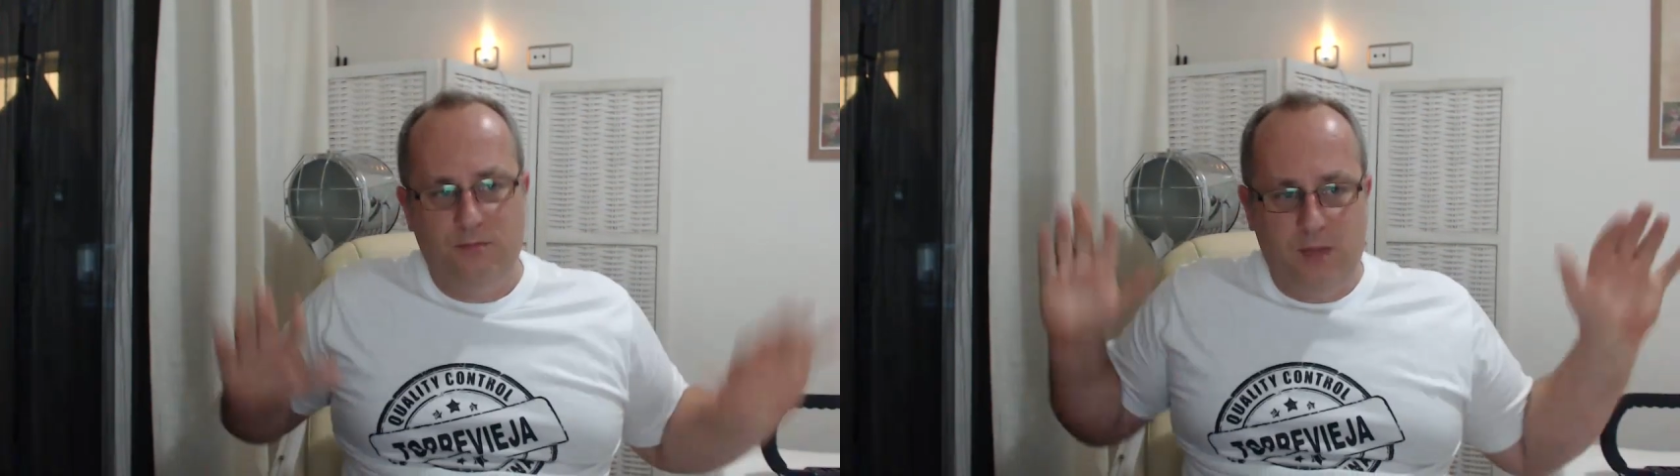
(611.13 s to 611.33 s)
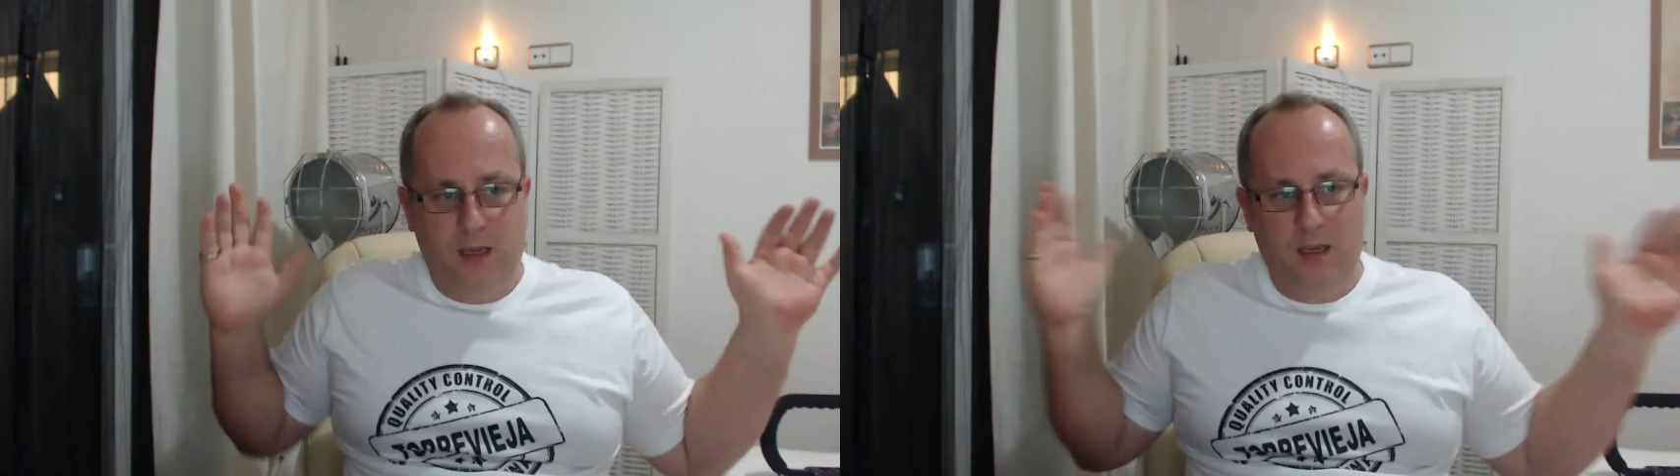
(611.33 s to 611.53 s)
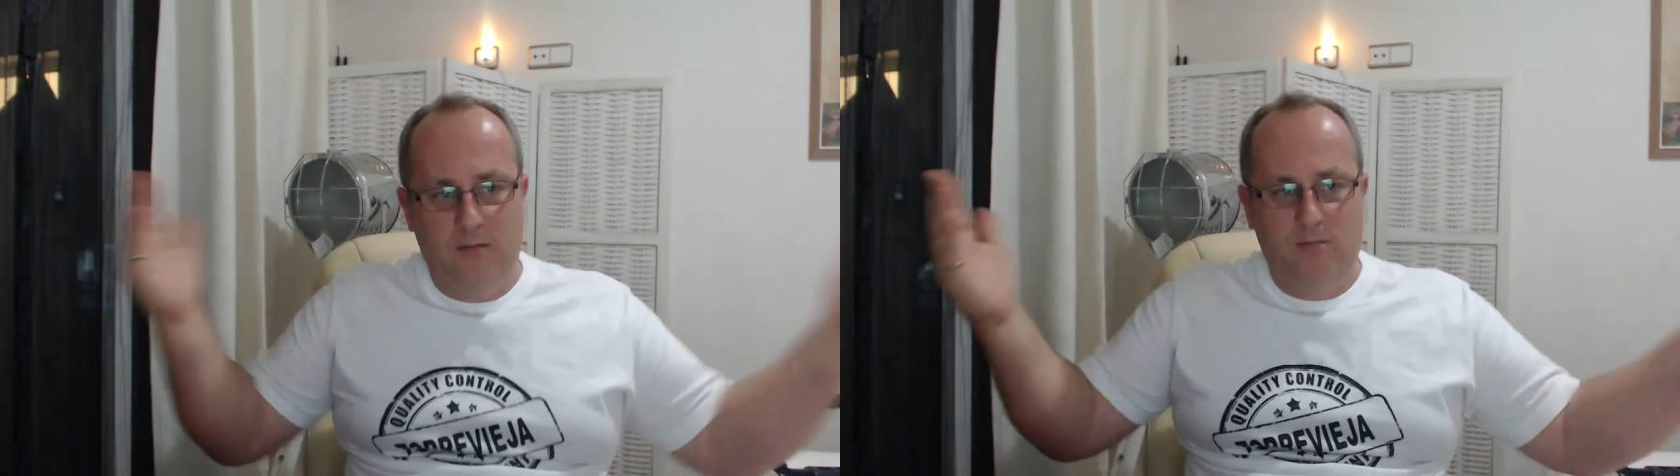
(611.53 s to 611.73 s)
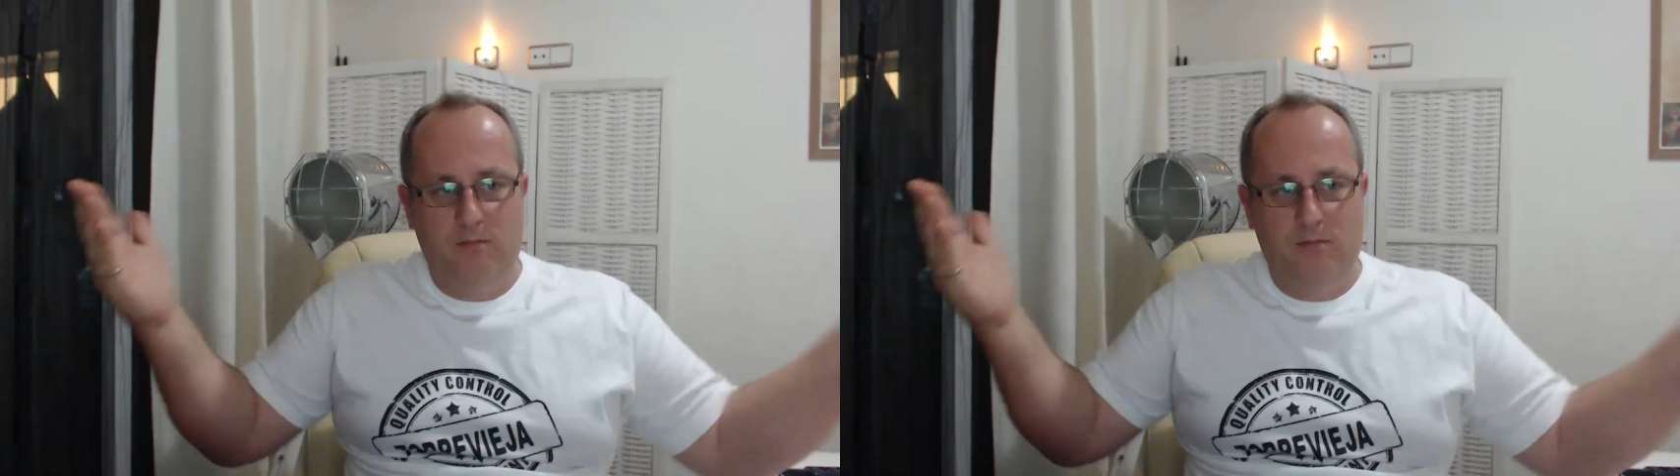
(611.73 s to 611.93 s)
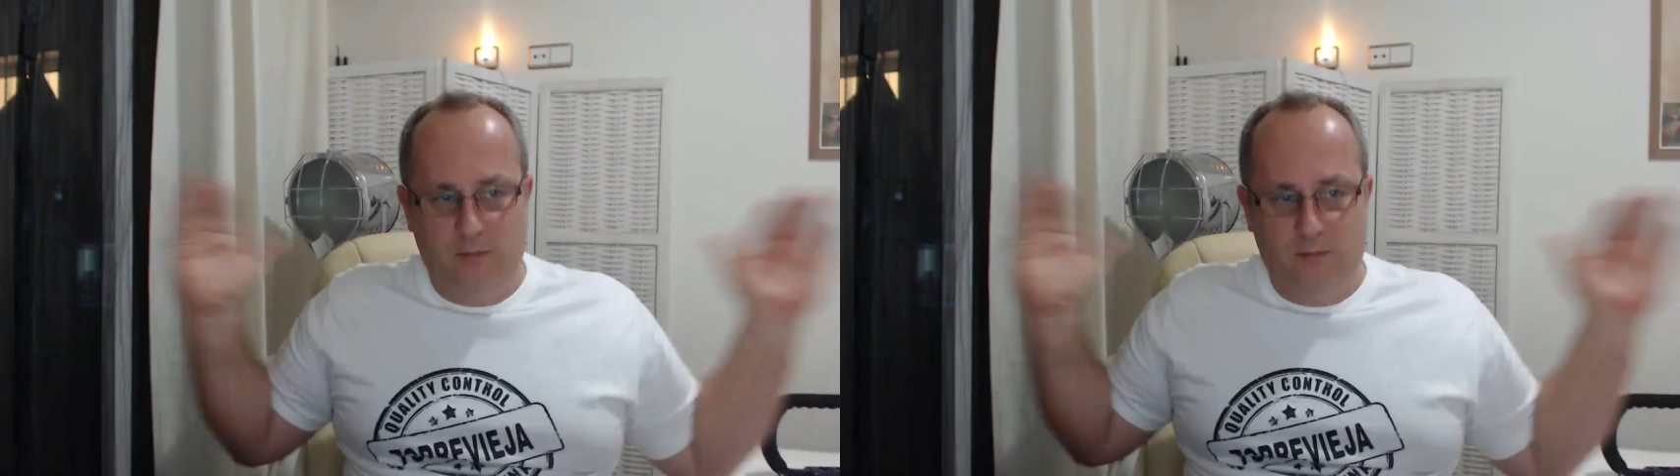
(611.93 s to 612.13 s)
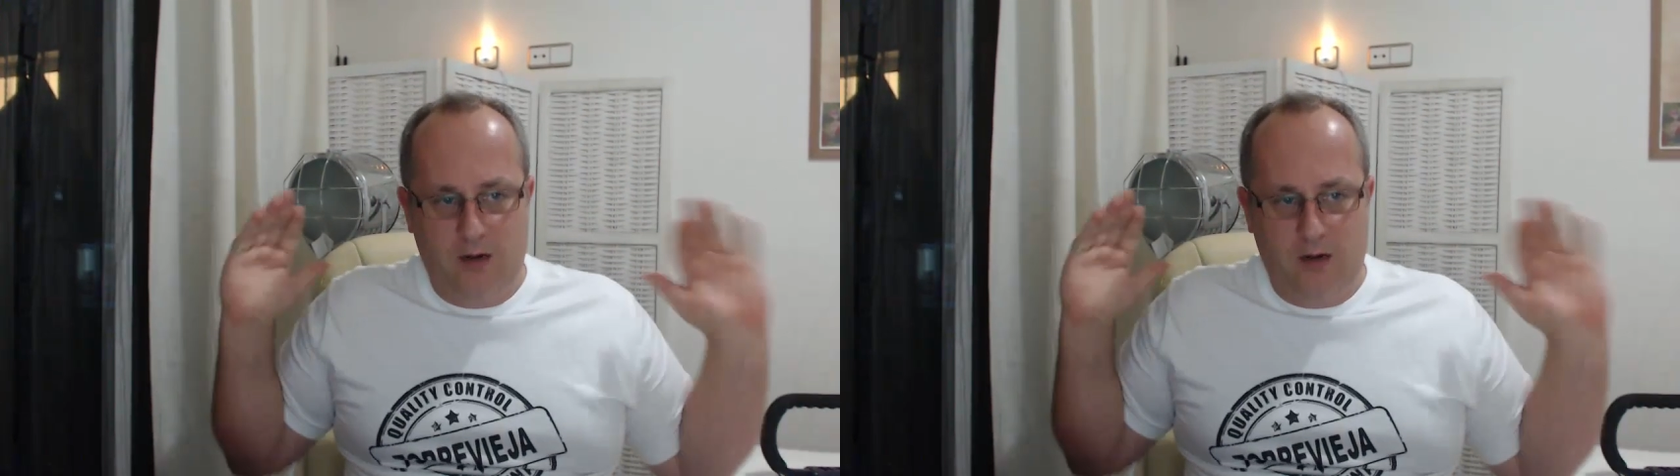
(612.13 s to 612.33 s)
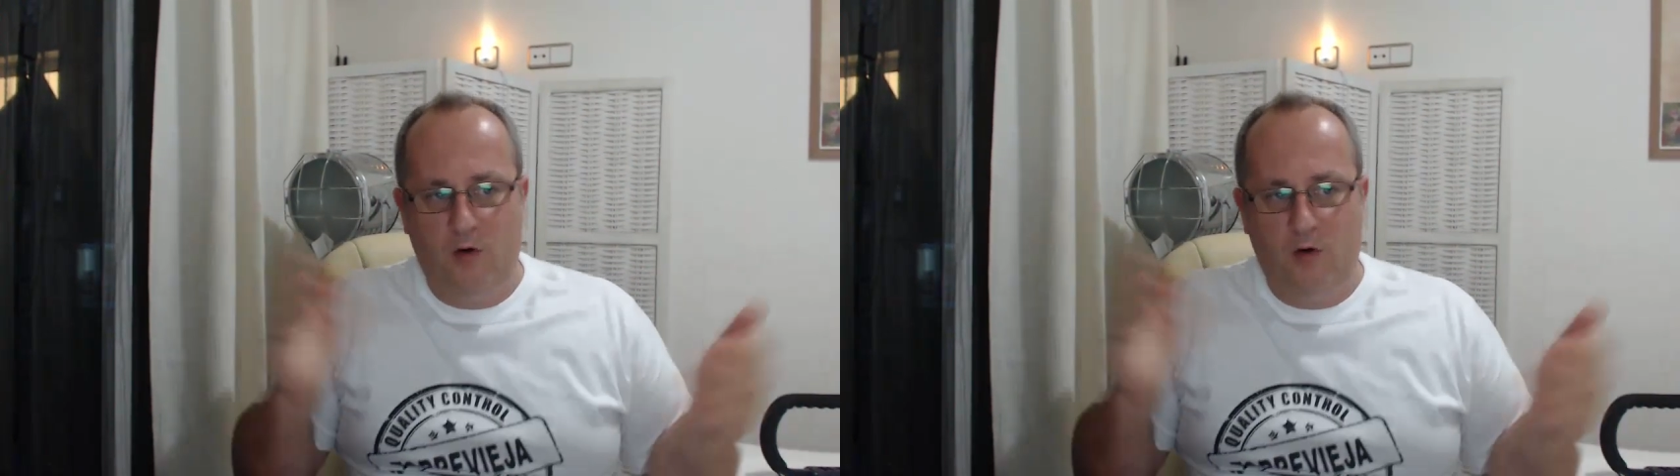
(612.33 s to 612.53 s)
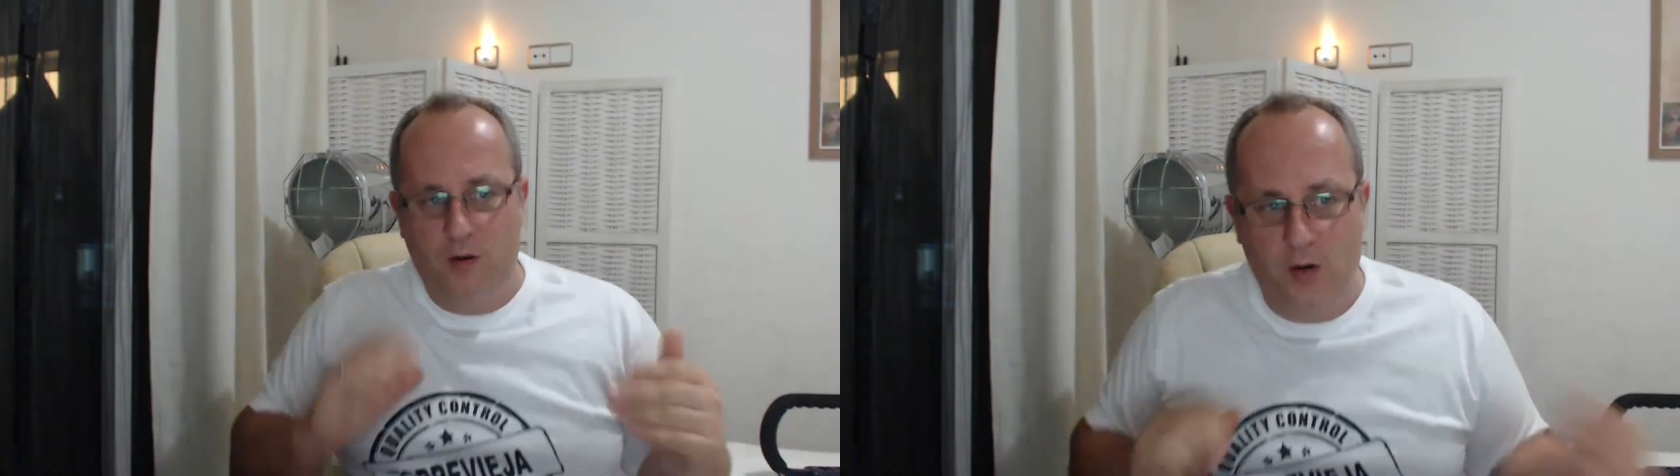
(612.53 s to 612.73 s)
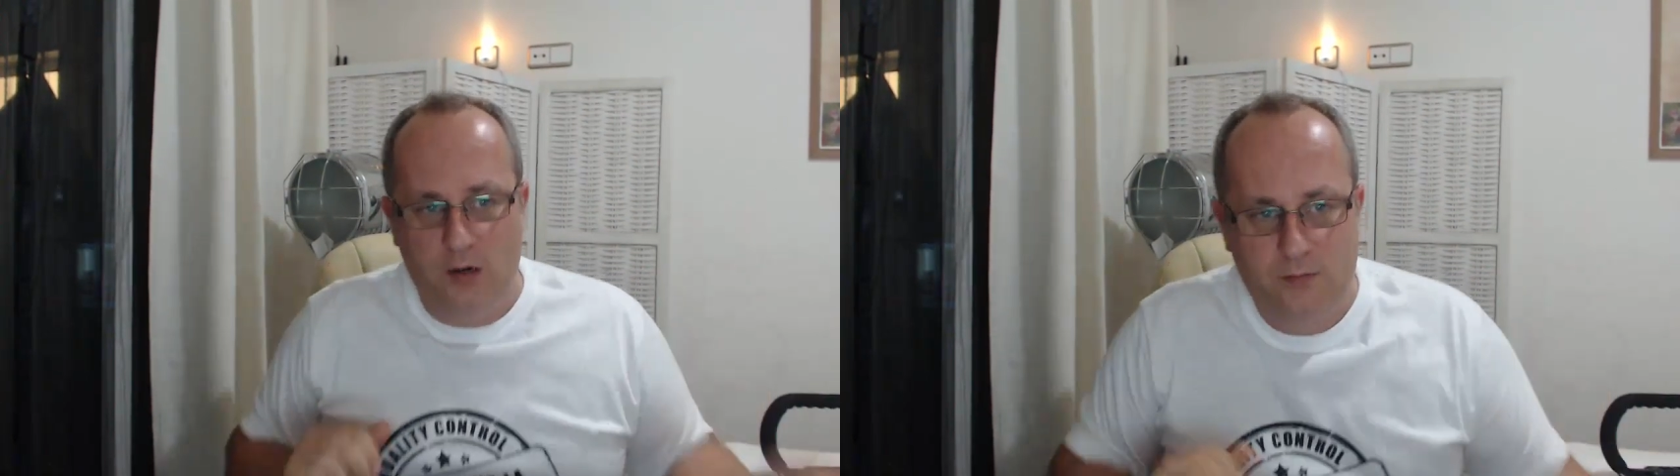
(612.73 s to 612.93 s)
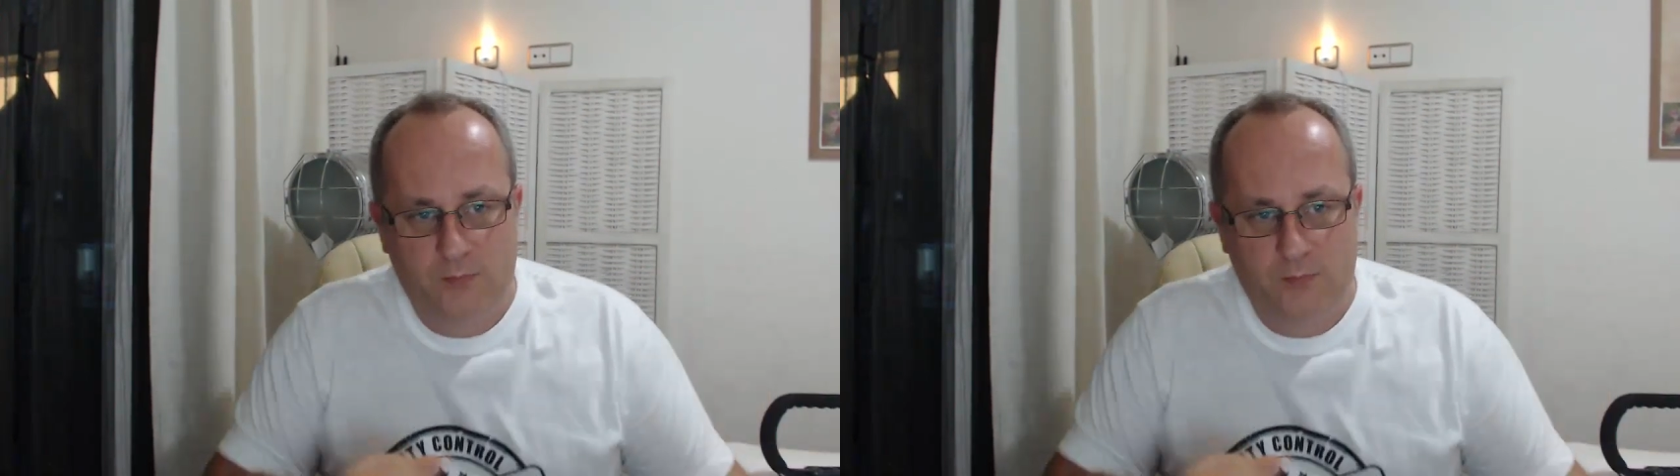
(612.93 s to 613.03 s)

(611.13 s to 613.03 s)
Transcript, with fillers: in an environment.